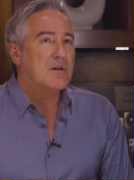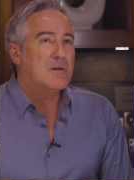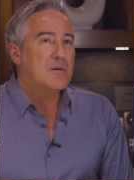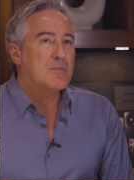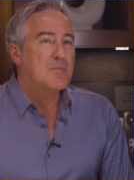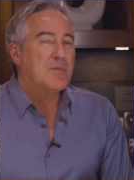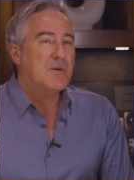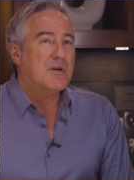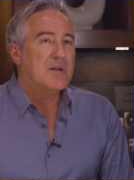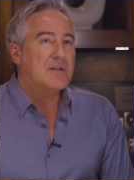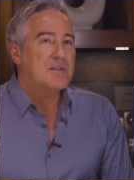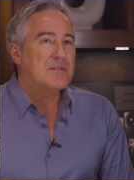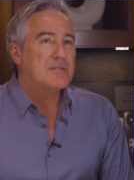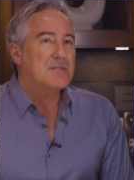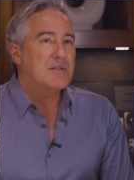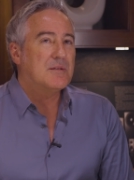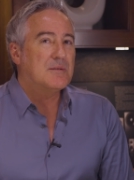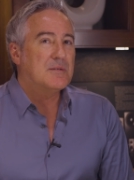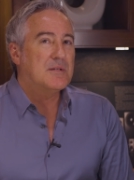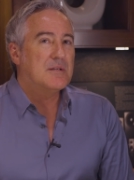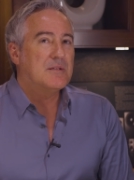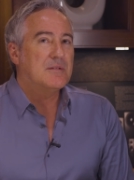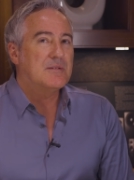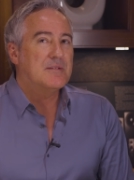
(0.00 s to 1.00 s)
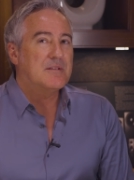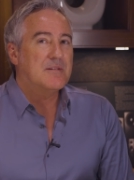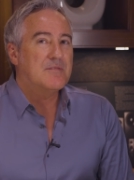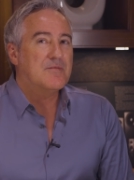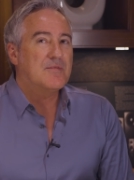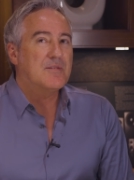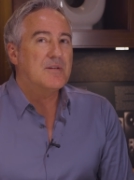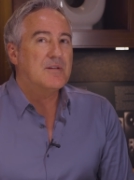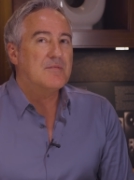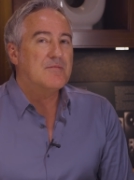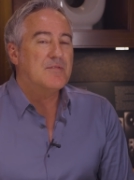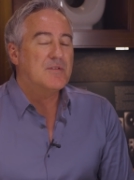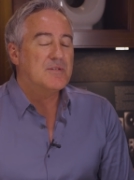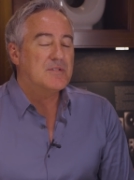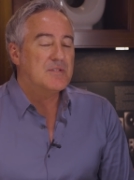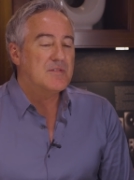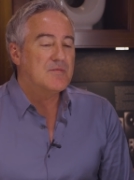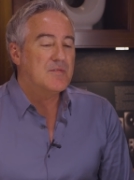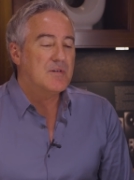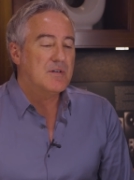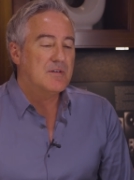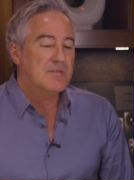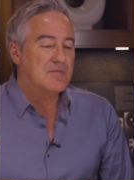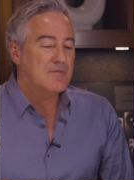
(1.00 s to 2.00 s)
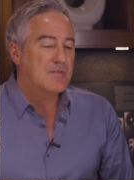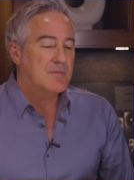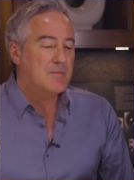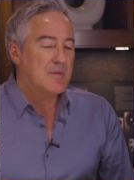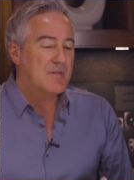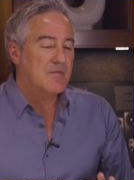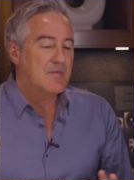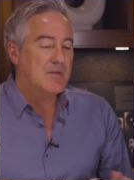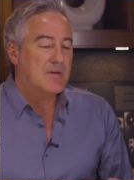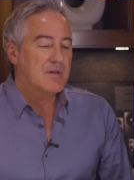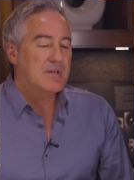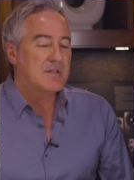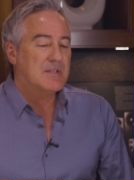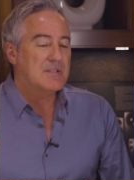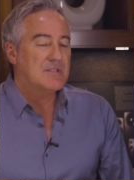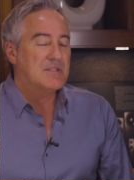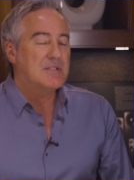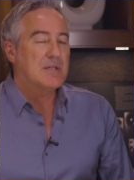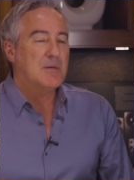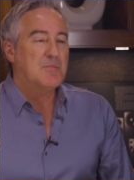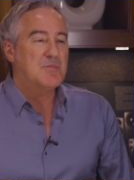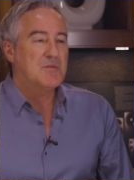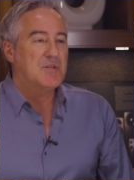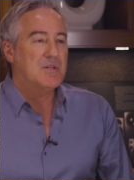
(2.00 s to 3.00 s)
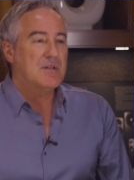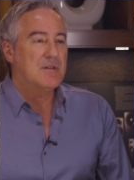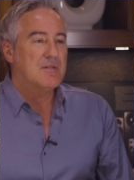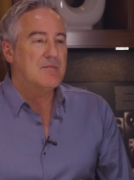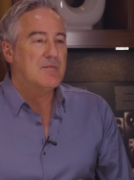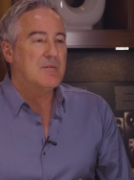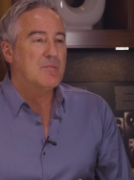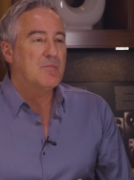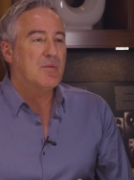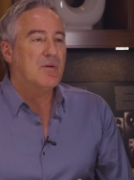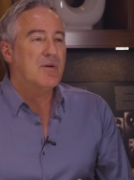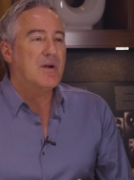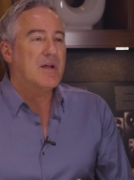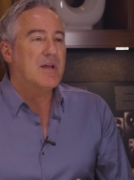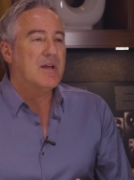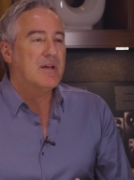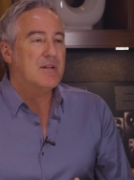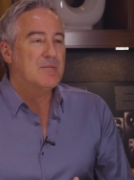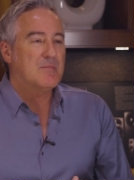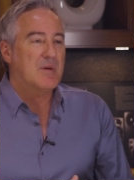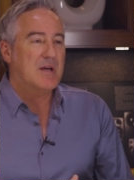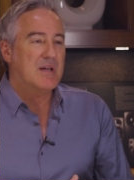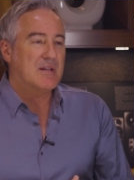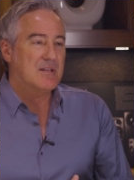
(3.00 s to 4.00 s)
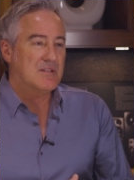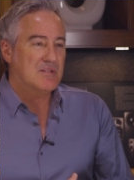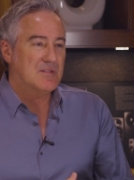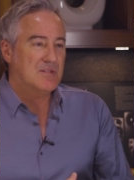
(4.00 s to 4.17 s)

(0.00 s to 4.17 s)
our product is a little different. First of all, from the very inception of the brand back